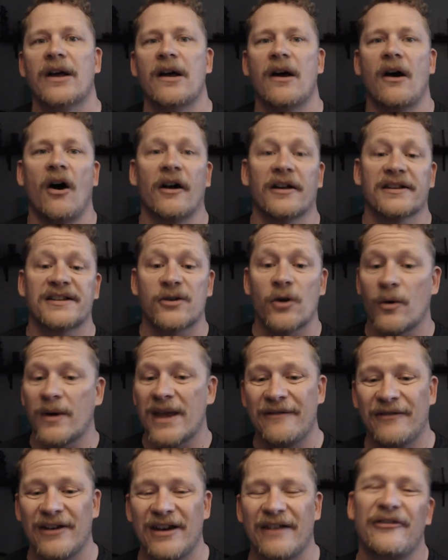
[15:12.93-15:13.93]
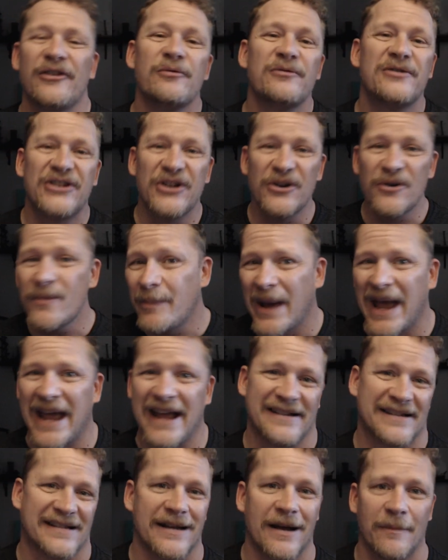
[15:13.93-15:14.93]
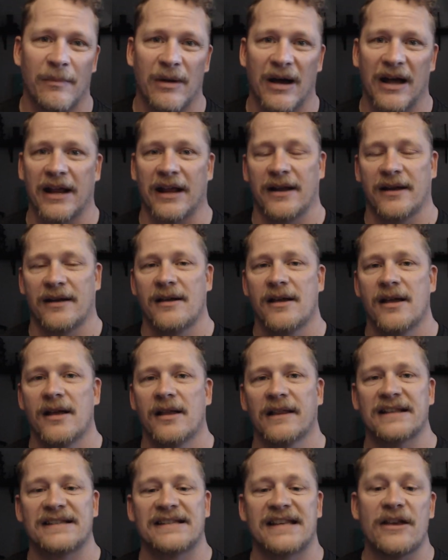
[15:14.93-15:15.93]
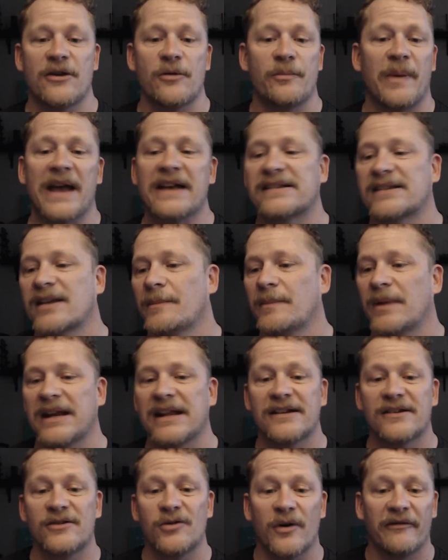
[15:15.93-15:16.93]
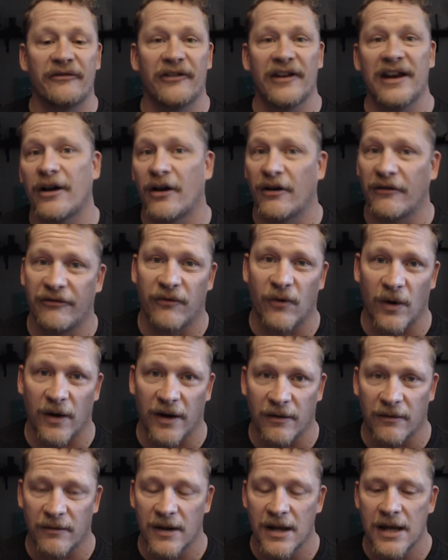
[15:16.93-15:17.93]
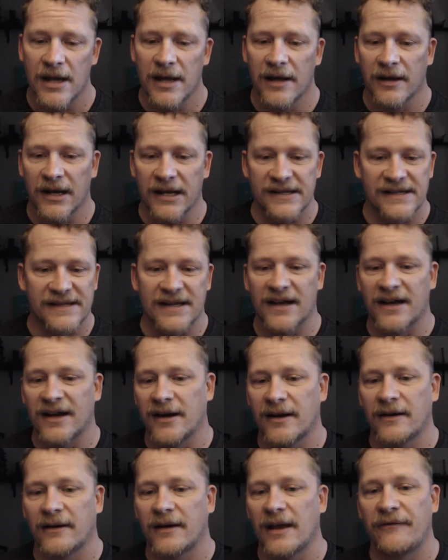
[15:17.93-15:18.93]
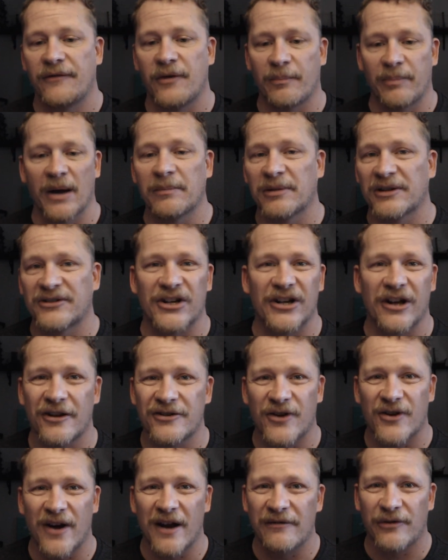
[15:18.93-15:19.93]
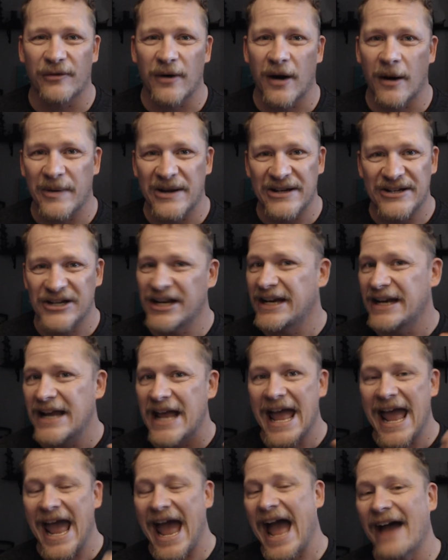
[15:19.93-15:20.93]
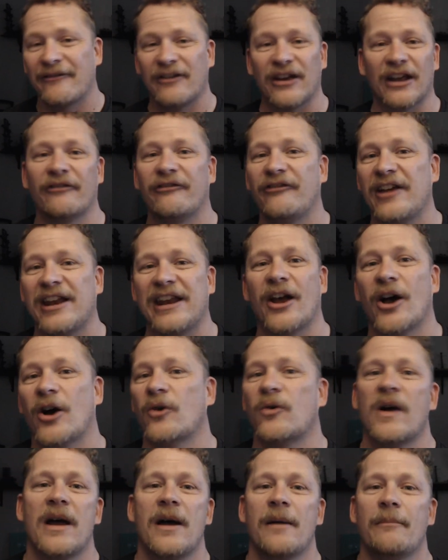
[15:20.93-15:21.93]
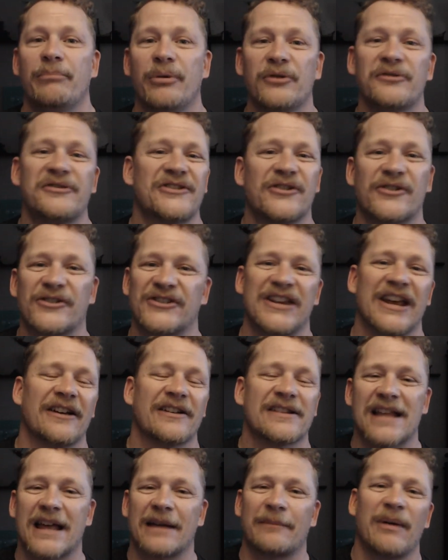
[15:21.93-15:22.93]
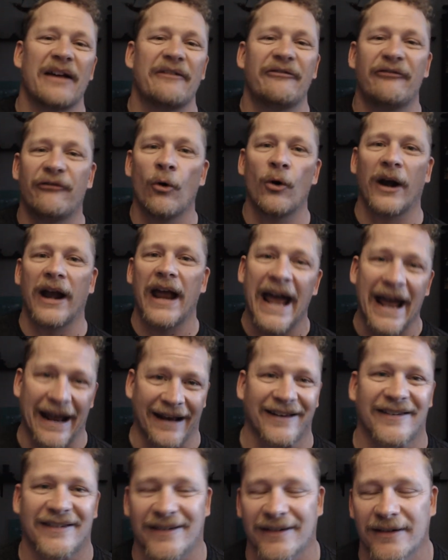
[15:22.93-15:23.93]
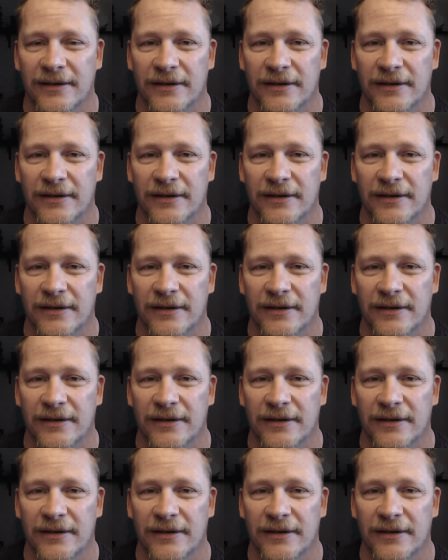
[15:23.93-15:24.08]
Also, even if you do pay somebody, let's say you pay somebody to do a video for you, because uh, if you're publishing on Drive Through RPG, having a video boosts your sales like by 4x.